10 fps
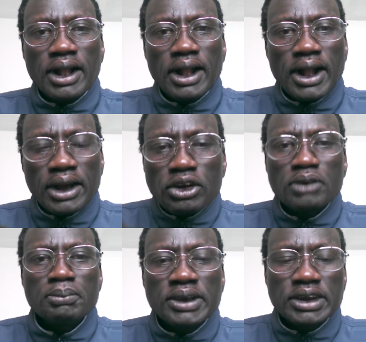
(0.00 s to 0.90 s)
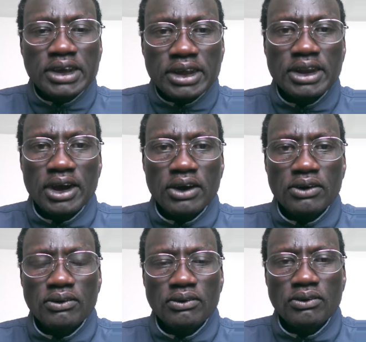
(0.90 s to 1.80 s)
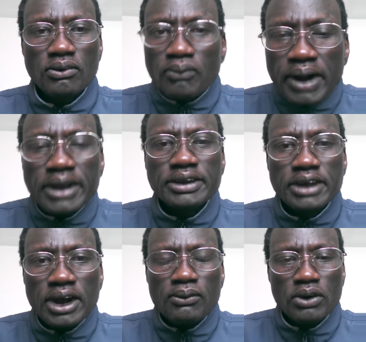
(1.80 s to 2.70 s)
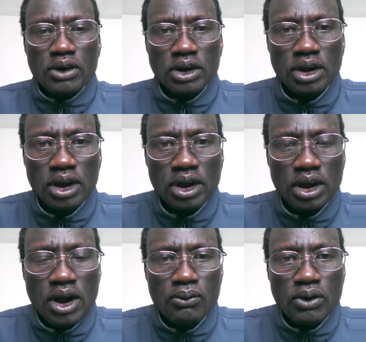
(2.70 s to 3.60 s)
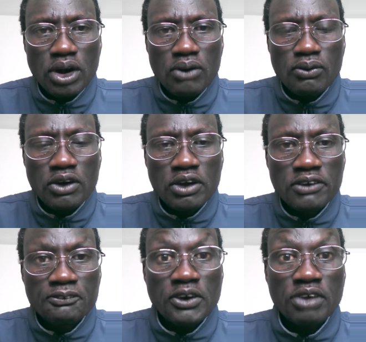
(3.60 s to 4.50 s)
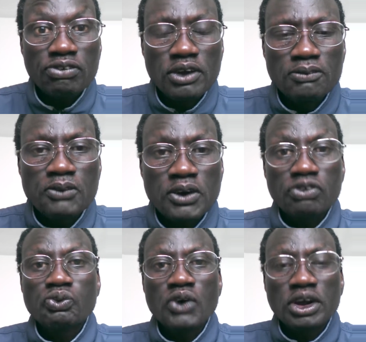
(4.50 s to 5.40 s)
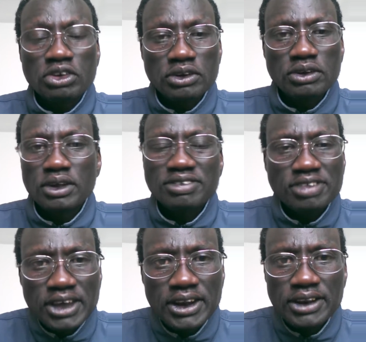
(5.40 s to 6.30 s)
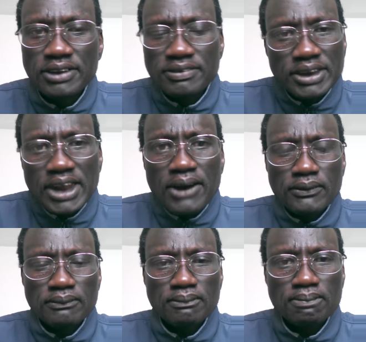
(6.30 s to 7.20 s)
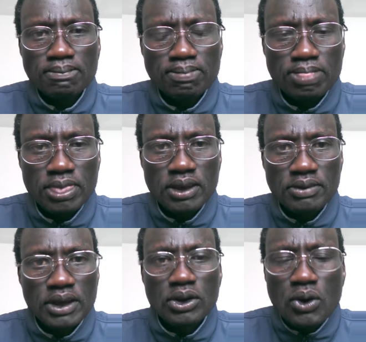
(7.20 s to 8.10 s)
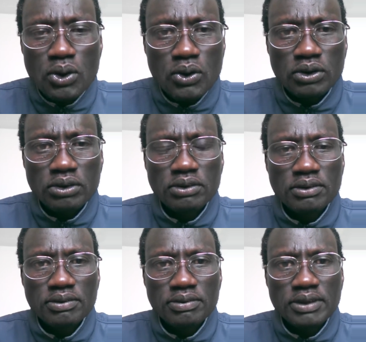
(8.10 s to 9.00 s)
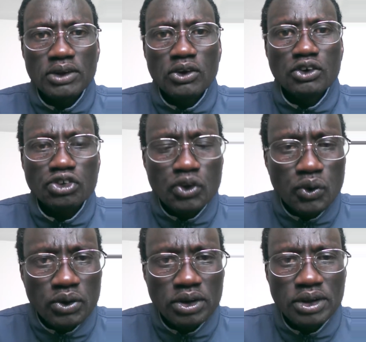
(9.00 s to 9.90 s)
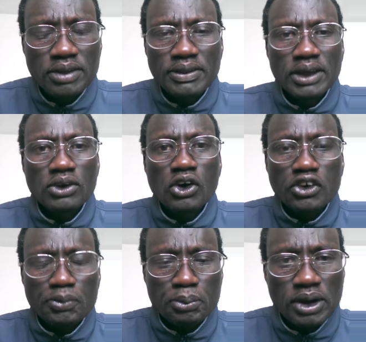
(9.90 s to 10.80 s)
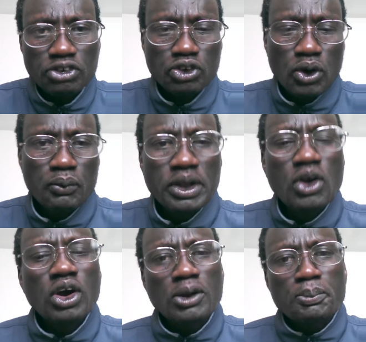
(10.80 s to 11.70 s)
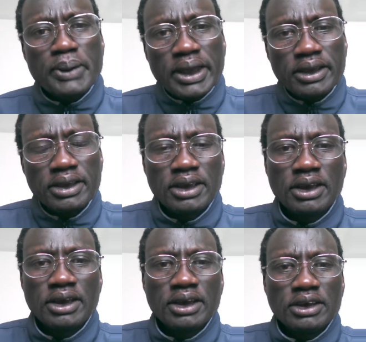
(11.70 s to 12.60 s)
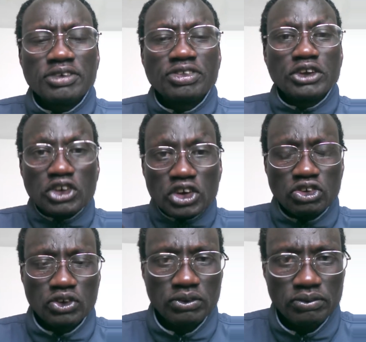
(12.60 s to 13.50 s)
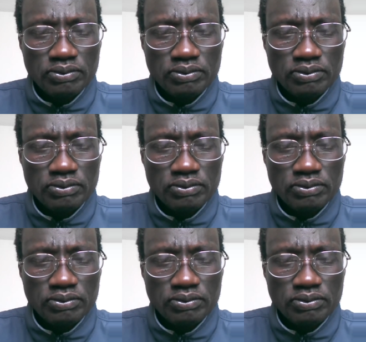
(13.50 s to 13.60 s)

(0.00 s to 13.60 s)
cannot be created now, while our infrastructure is still down. There are no road, there are no school, there are no hospital. So we're going to pay institution